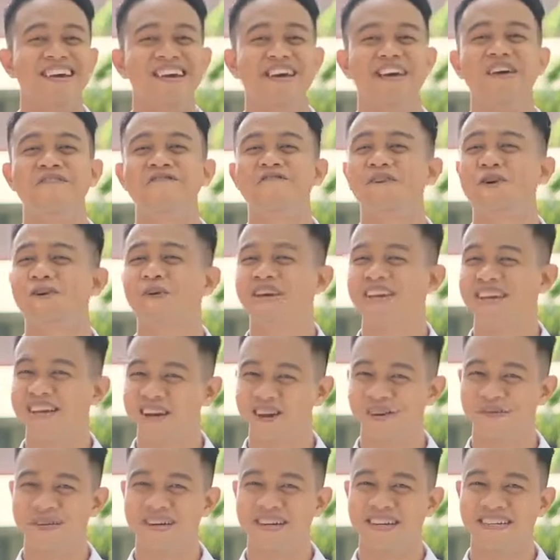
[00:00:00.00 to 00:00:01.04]
If
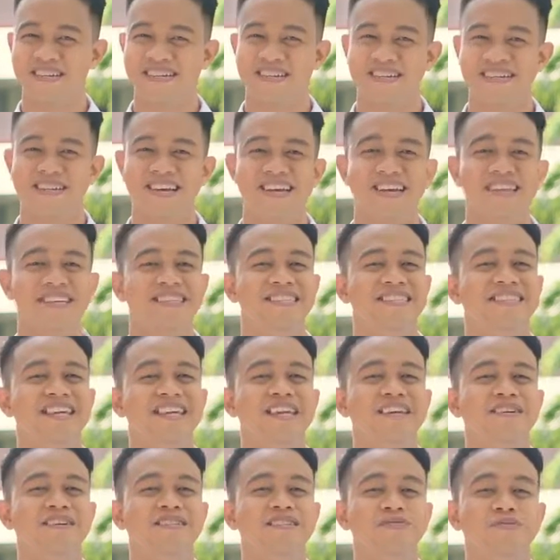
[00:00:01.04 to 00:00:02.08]
coherence
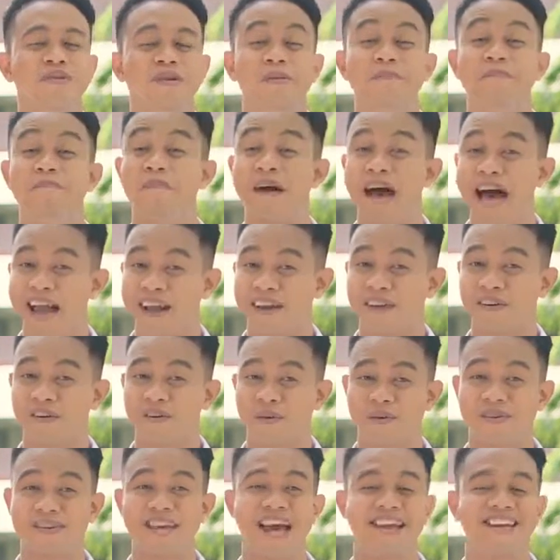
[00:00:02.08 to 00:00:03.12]
deals with
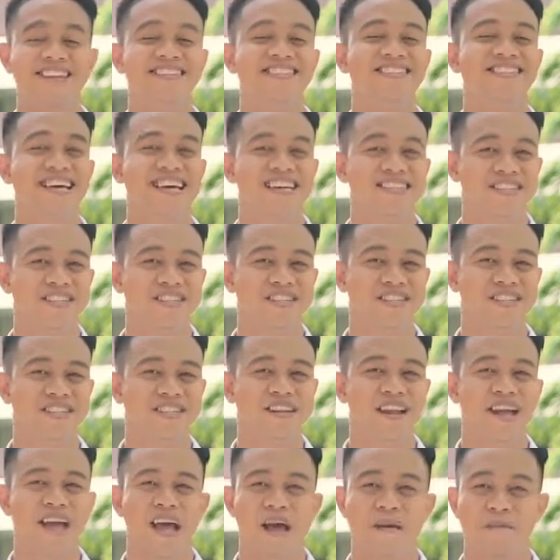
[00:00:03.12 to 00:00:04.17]
macro-organization
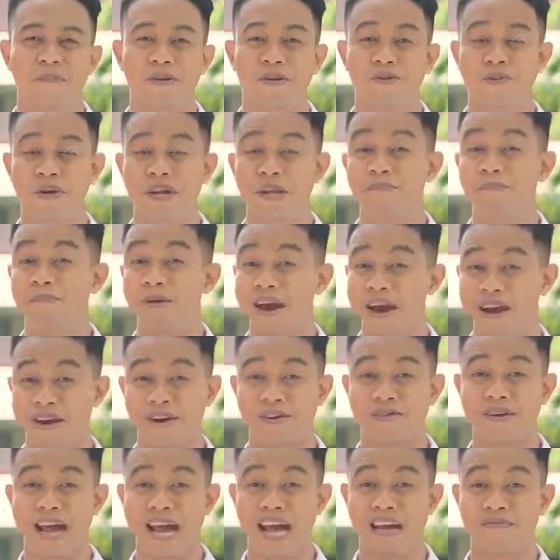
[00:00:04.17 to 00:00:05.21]
between
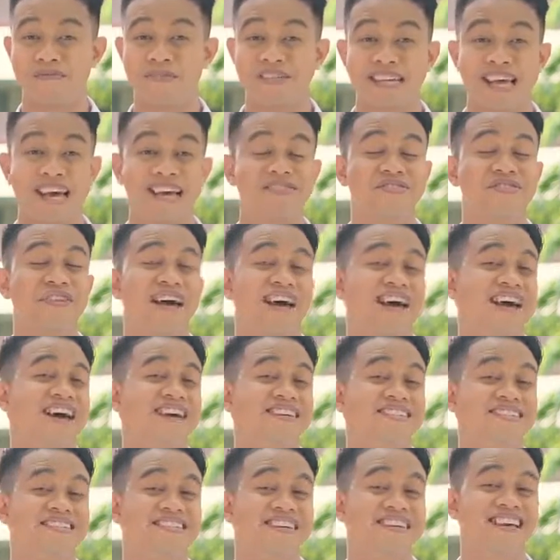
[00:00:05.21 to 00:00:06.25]
paragraphs and the
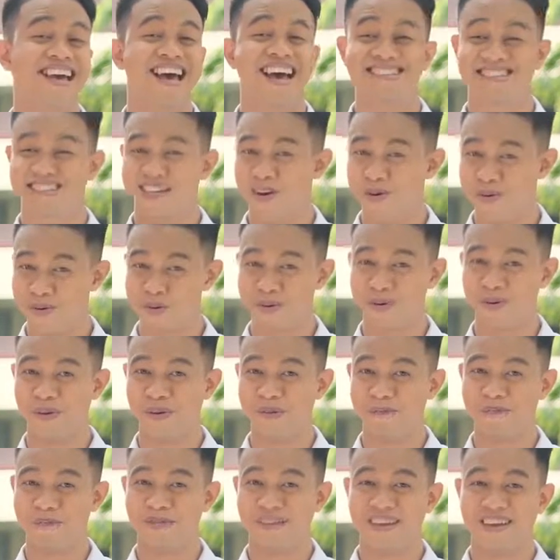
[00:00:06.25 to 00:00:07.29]
essay as a whole,
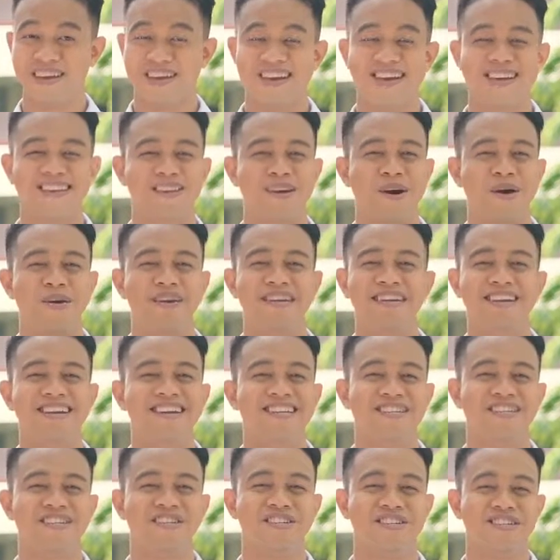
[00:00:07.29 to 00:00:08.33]

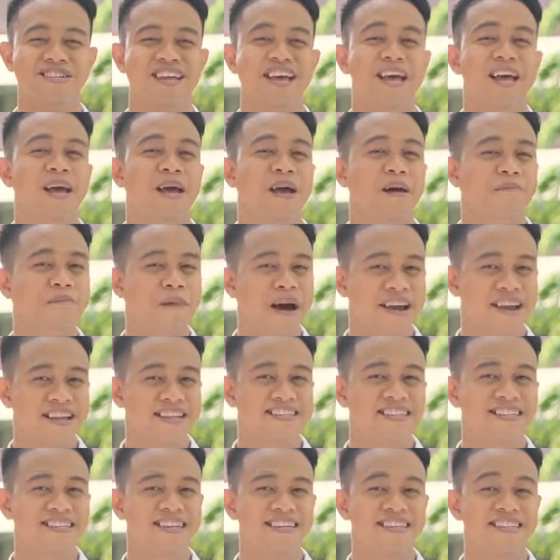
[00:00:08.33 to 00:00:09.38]
cohesion
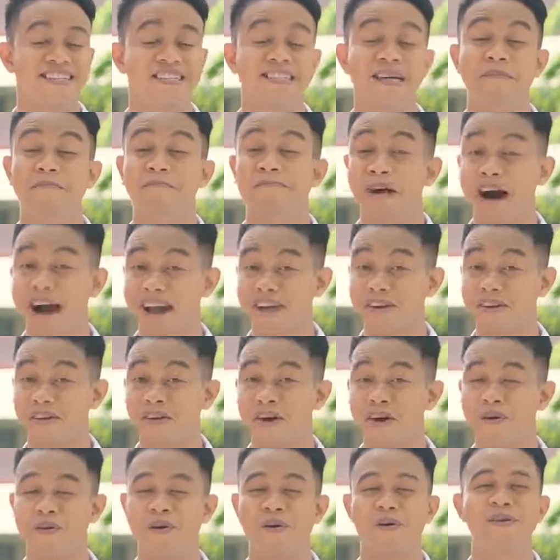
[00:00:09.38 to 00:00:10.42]
manages the
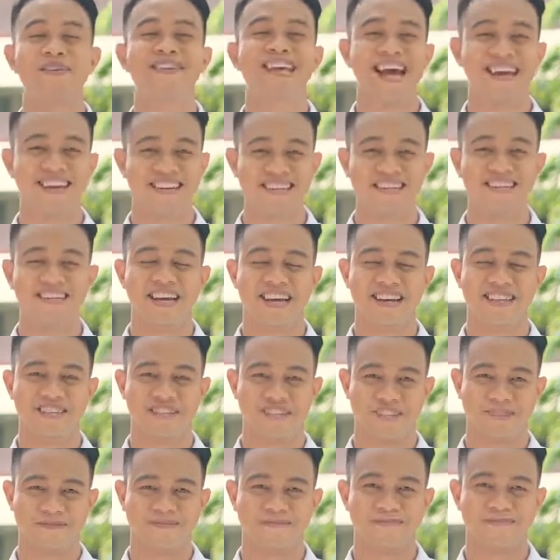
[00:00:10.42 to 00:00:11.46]

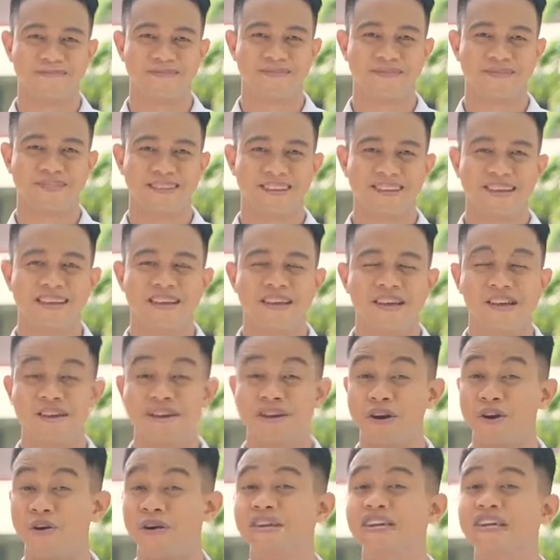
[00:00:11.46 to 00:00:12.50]
micro-organization.
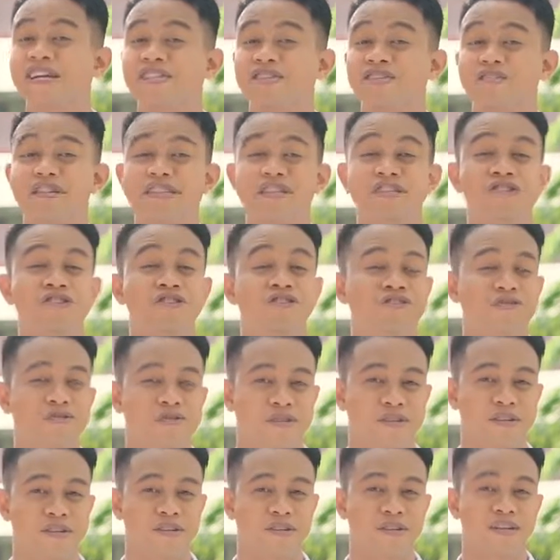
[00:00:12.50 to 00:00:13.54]
Cohesion
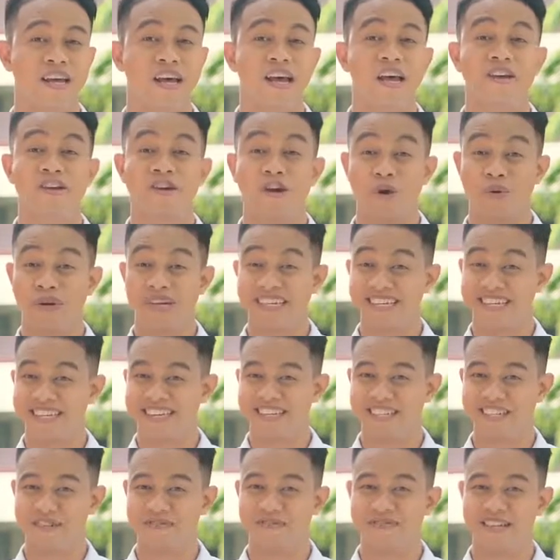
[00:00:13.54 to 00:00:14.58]
ensures
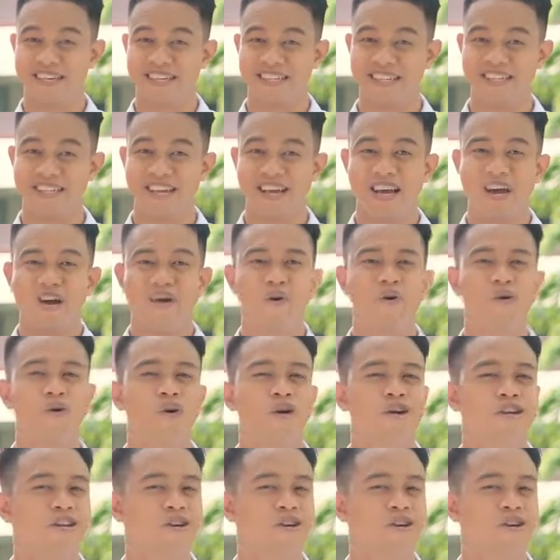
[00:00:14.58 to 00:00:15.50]
cohesiveness or